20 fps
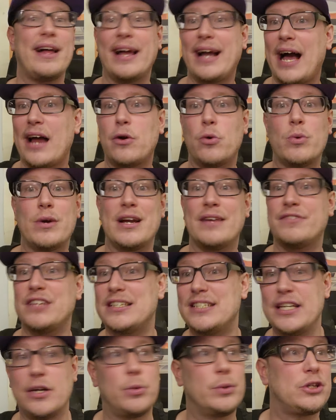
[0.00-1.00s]
Like, I don't want to have to
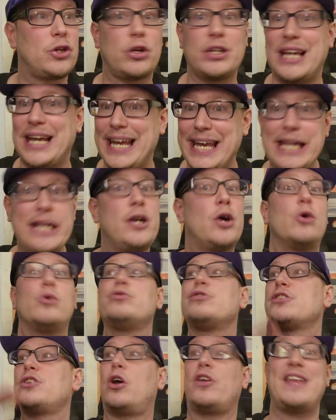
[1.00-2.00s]
deal with all the
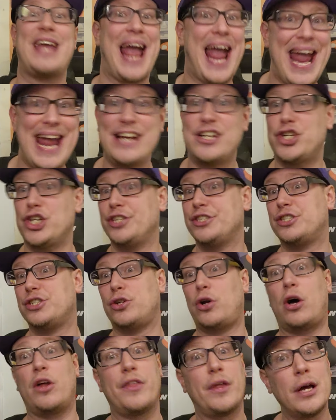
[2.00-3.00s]
egos and all the agents
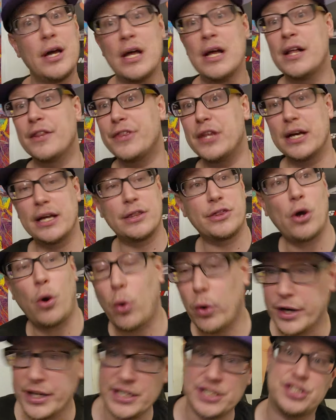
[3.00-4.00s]
and all the
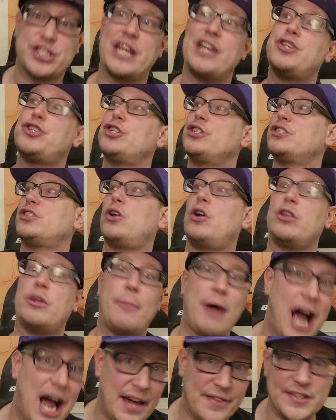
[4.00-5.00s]
organizations and all the
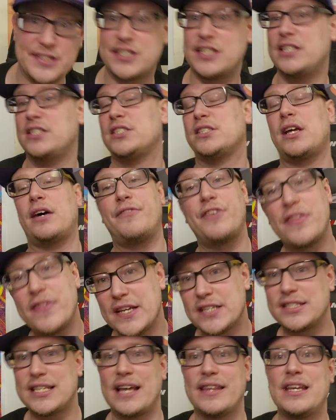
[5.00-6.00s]
behind the scenes stuff and
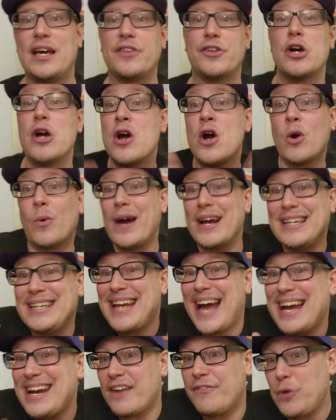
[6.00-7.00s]
this, that, and the other, right?
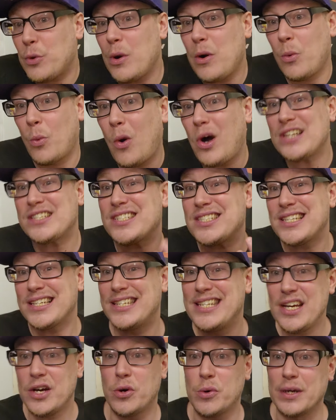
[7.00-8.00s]
Not everyone wants to
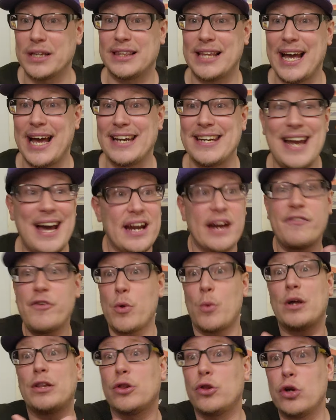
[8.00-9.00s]
deal with that. Not
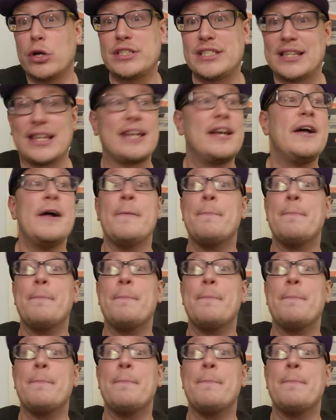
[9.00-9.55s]
everyone looked at the...